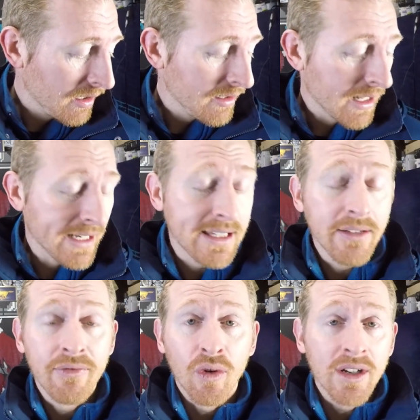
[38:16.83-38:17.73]

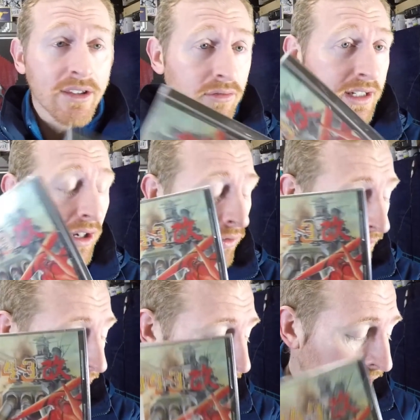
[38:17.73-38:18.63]
1943 over
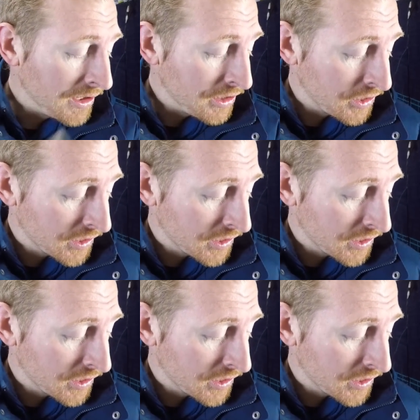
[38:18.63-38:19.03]
$100.